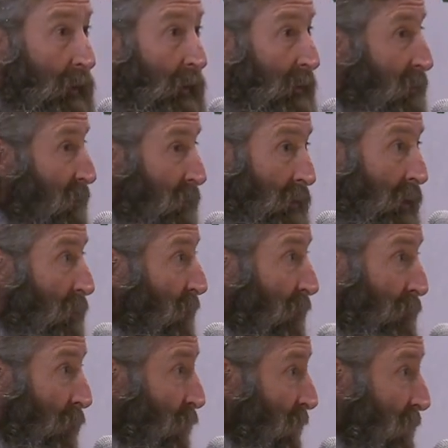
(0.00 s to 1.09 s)
And it's no
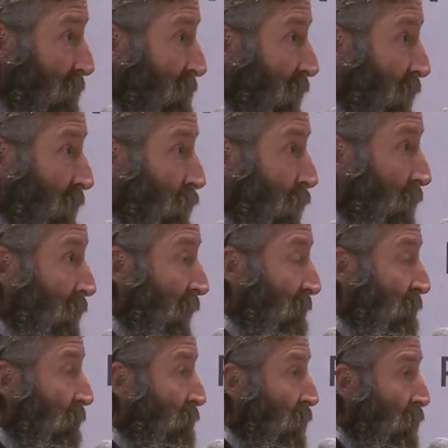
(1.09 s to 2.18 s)
different with exotic
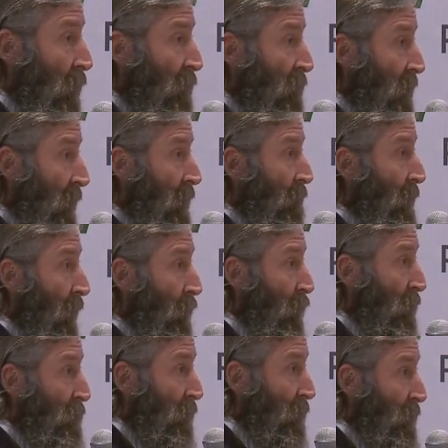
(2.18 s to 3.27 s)
wildlife. If you don't think about
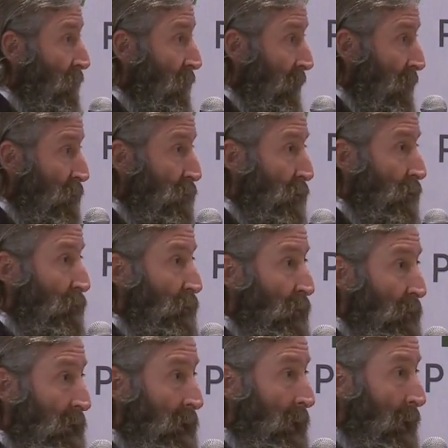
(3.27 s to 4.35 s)
what you're doing as you're
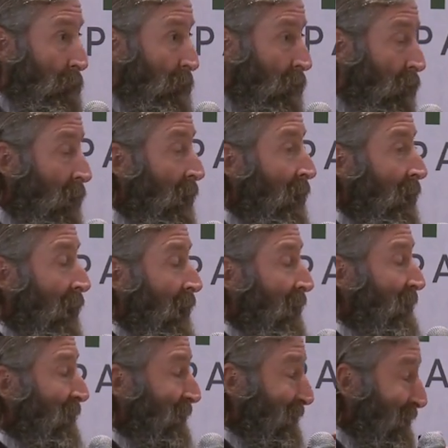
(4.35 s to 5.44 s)
deploying capital, I
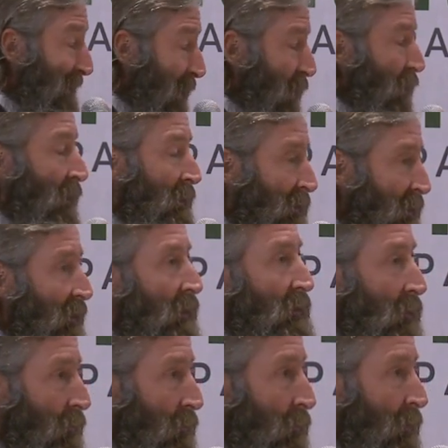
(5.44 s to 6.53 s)
can guarantee
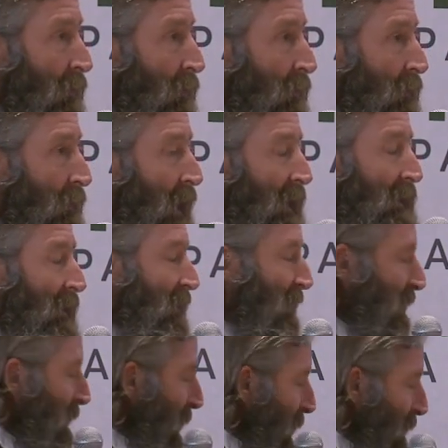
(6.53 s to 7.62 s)
you I
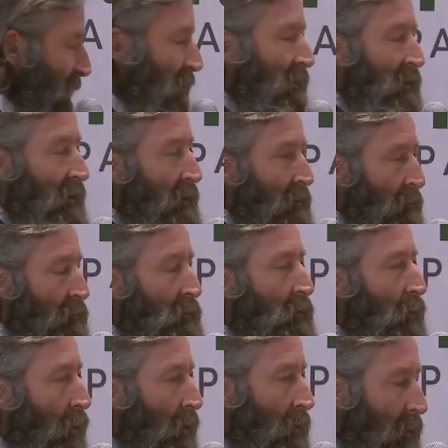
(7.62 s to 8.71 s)
can guarantee you,
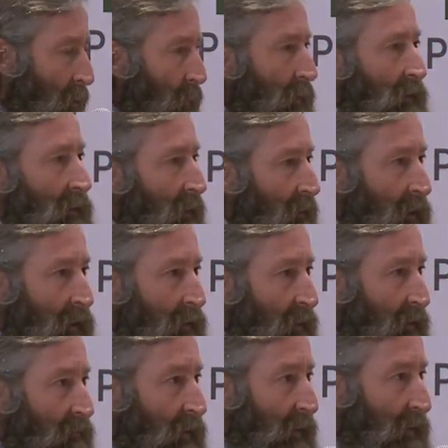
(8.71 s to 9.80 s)
you are going to get taken
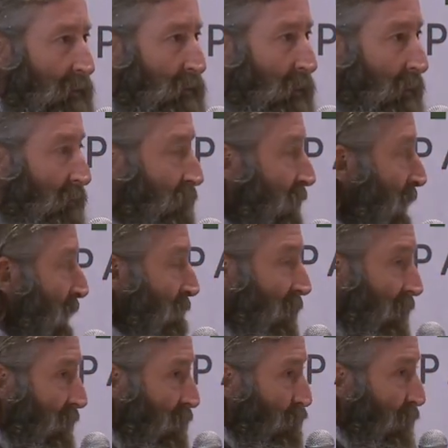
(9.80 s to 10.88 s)
advantage of. And I'm going
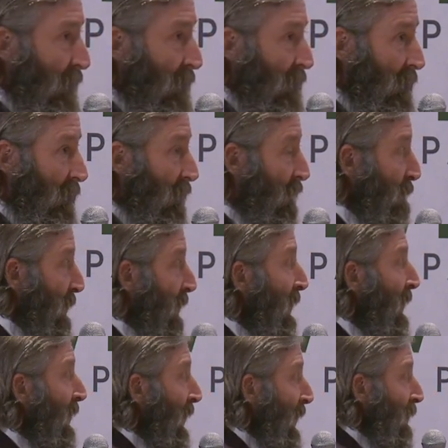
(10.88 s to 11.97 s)
to explain to you a little bit
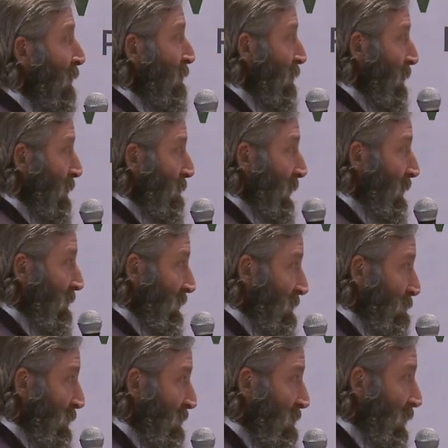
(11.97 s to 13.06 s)
how you're going to make
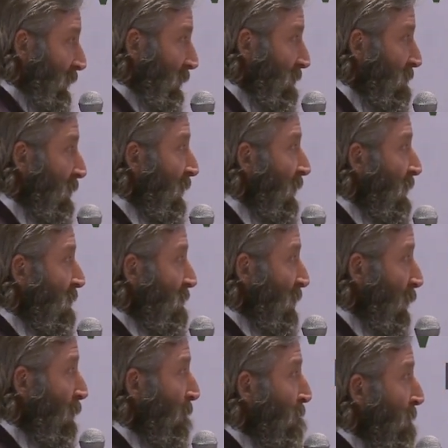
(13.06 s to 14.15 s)
these mistakes.
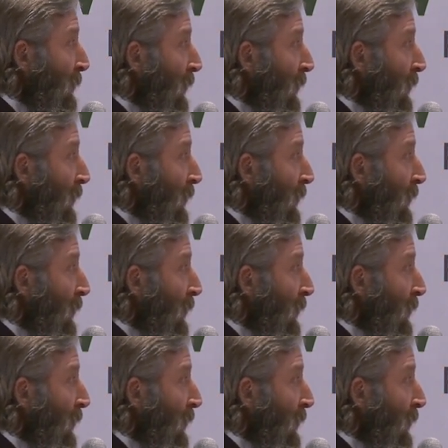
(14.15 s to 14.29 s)
So,